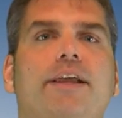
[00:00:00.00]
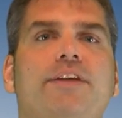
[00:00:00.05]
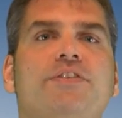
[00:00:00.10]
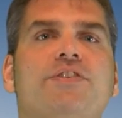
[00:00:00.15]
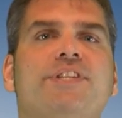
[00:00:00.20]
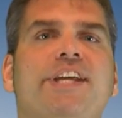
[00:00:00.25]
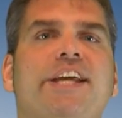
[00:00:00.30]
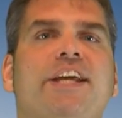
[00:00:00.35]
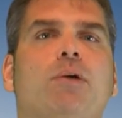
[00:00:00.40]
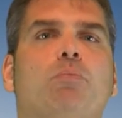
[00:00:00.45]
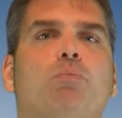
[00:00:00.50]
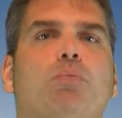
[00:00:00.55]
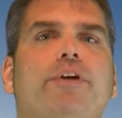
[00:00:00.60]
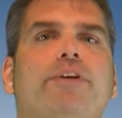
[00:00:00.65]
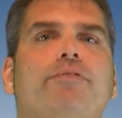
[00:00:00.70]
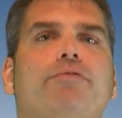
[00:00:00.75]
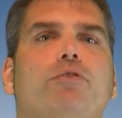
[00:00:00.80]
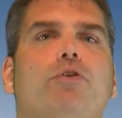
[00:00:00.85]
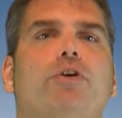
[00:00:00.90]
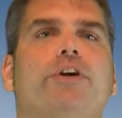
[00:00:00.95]
Let's take a
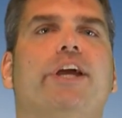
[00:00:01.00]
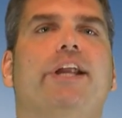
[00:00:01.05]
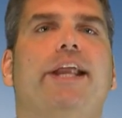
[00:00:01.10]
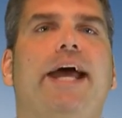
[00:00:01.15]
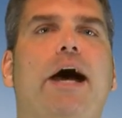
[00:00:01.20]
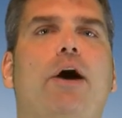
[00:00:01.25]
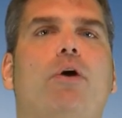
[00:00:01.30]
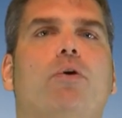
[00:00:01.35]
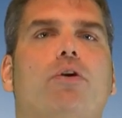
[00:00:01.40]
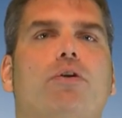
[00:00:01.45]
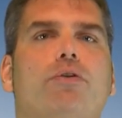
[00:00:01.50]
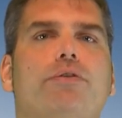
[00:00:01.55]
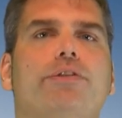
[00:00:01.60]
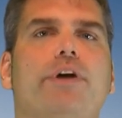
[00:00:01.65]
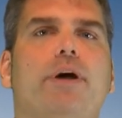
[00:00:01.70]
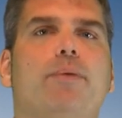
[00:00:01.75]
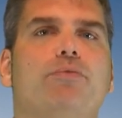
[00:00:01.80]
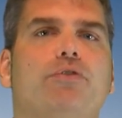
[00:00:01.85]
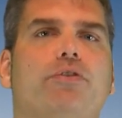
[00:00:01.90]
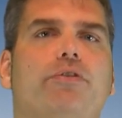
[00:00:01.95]
brief look at how Earth
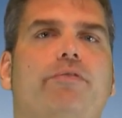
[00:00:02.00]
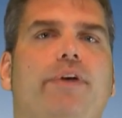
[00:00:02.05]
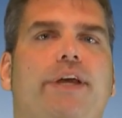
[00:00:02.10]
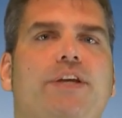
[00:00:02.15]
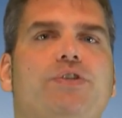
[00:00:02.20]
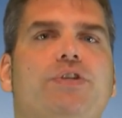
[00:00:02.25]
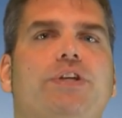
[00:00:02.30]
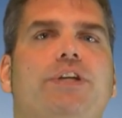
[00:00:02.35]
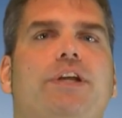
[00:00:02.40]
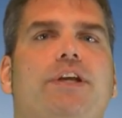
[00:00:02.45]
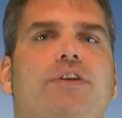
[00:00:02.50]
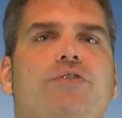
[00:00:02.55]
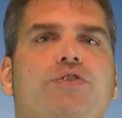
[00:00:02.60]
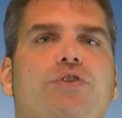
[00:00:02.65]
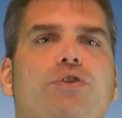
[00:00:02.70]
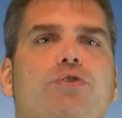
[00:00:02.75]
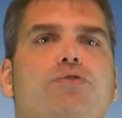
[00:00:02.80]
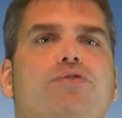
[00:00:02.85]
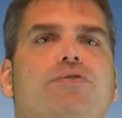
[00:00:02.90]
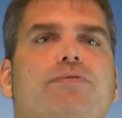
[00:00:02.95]
observation is
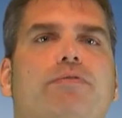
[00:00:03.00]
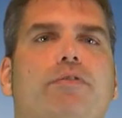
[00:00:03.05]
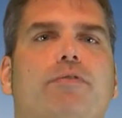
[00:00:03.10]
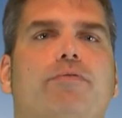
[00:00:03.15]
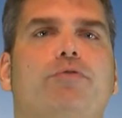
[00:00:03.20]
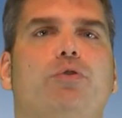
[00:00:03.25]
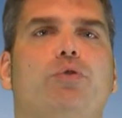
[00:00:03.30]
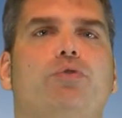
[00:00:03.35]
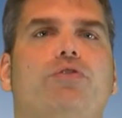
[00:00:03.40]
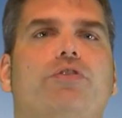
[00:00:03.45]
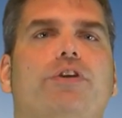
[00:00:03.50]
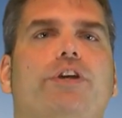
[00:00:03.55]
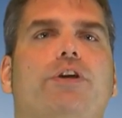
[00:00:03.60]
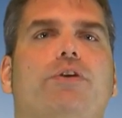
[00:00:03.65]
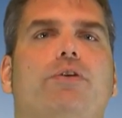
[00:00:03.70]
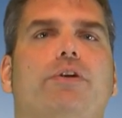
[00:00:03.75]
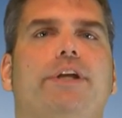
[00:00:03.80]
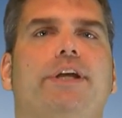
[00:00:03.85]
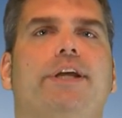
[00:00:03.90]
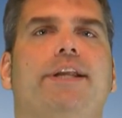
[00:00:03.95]
used for food
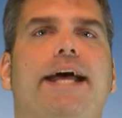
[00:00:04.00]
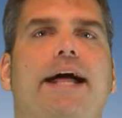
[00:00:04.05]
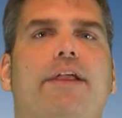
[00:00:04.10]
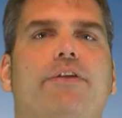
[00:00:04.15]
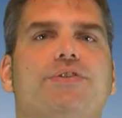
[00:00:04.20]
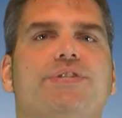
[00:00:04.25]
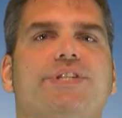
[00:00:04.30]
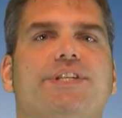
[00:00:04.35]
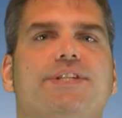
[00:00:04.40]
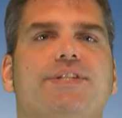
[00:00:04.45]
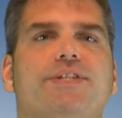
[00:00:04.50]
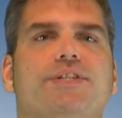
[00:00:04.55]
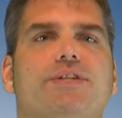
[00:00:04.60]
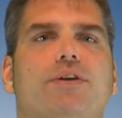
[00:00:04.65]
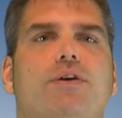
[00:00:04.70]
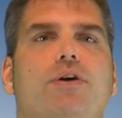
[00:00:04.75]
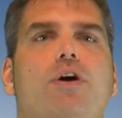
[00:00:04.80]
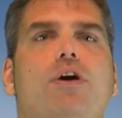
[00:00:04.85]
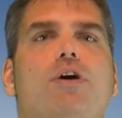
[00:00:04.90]
security analysis.